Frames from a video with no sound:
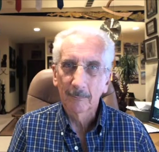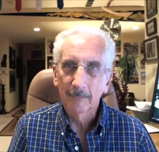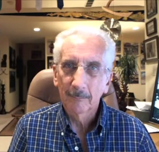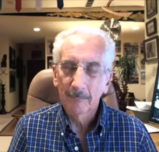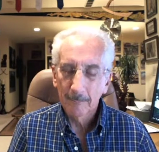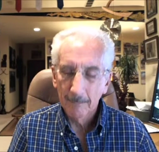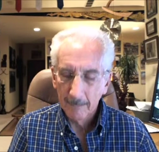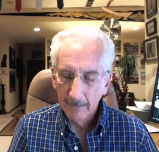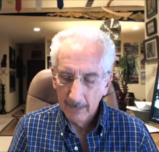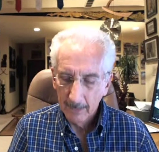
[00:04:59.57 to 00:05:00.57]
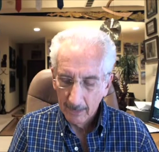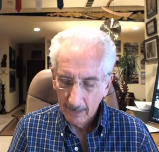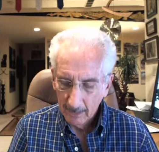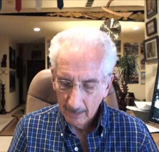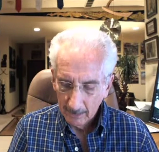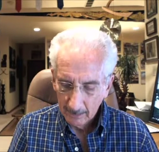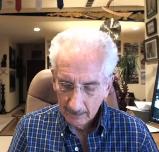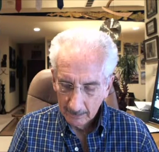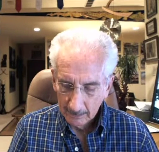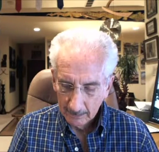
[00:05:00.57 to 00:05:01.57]

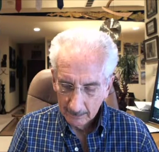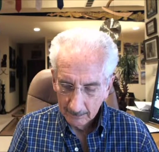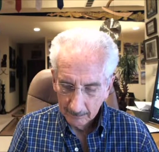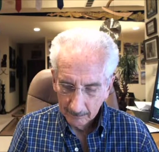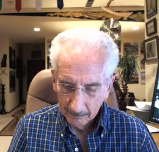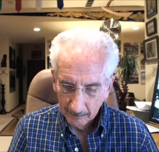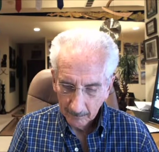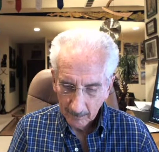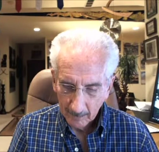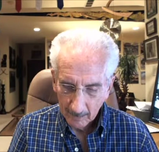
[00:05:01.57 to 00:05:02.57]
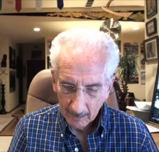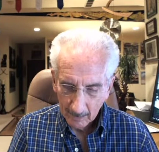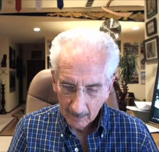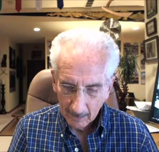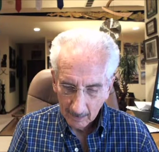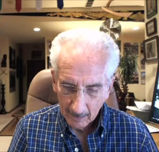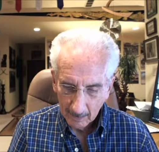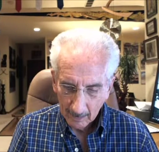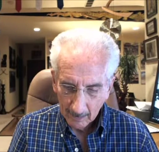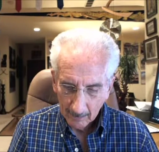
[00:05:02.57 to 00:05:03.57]

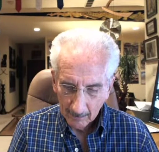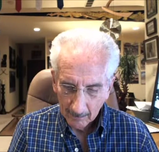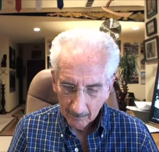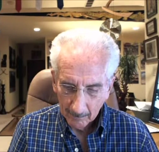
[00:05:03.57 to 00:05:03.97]
(no one is talking)